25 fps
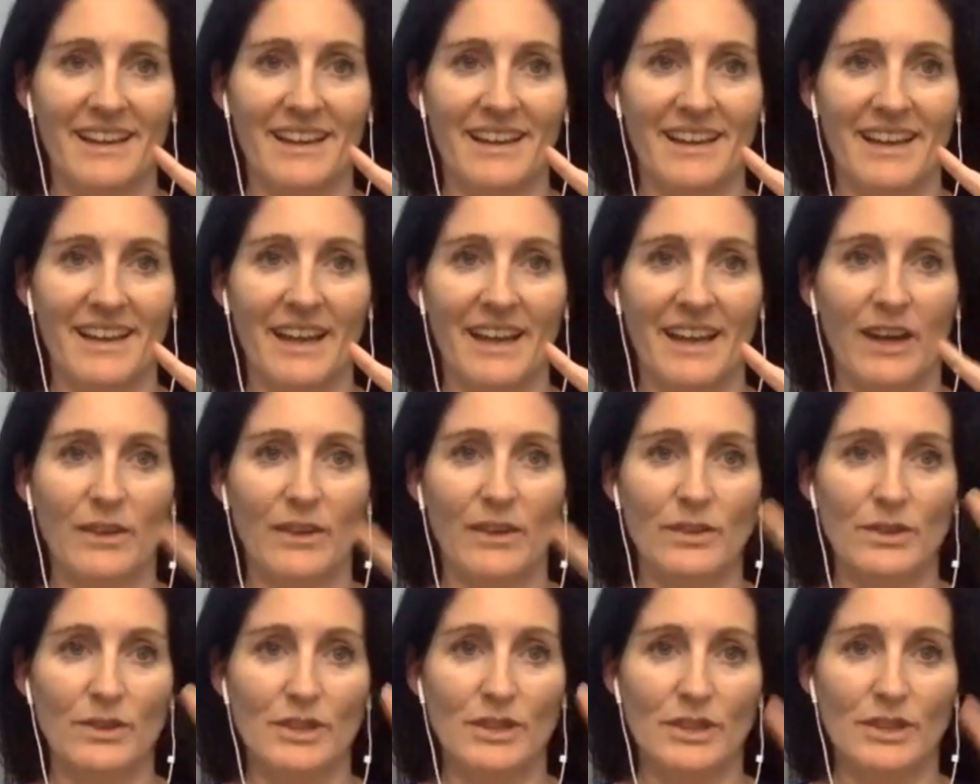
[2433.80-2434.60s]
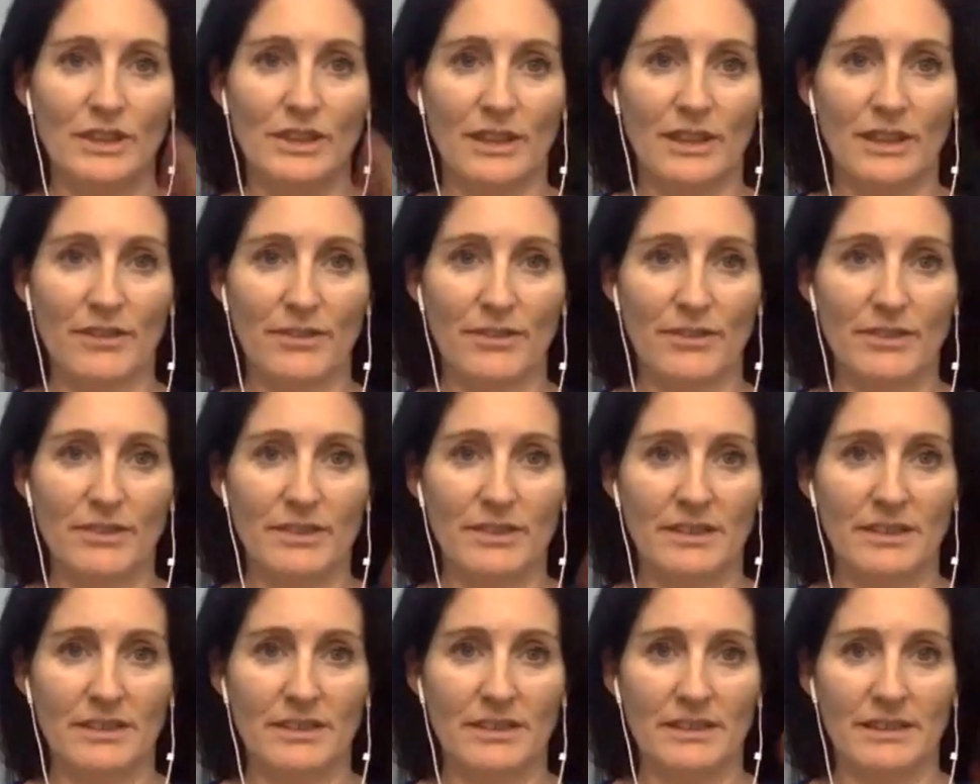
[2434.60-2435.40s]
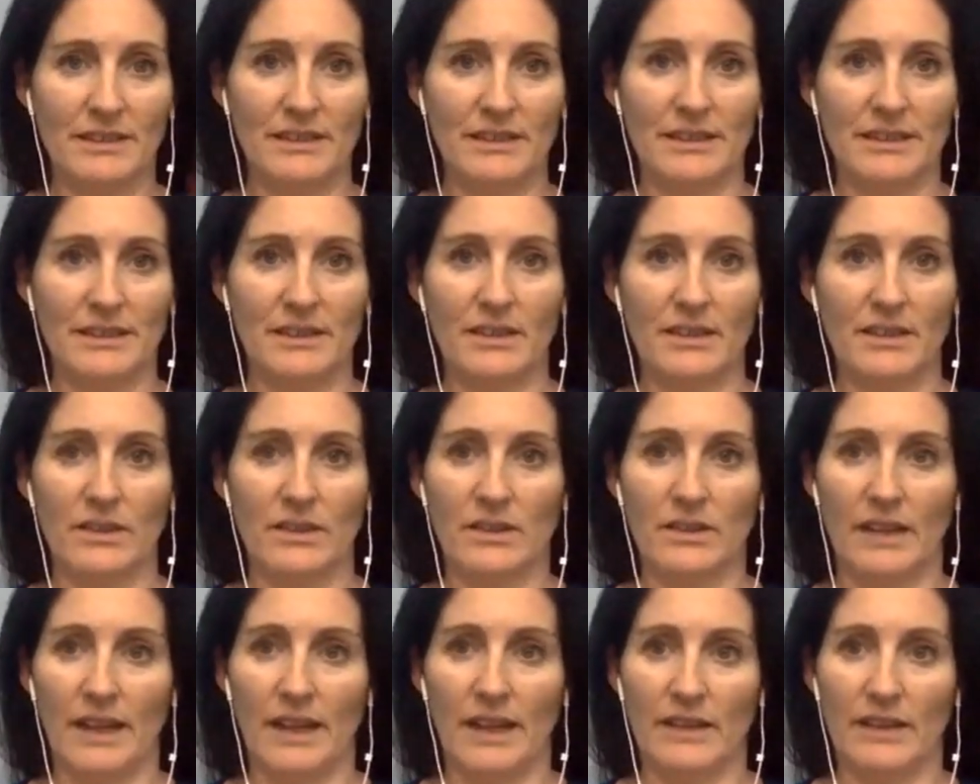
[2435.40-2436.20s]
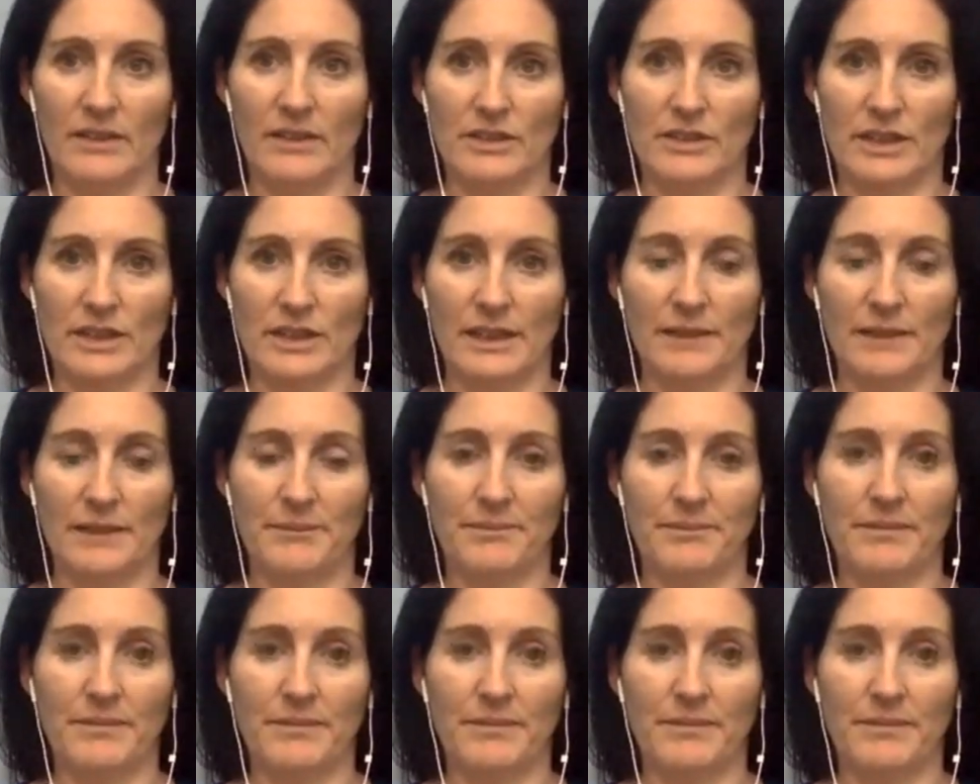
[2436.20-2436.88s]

how you shift your energy.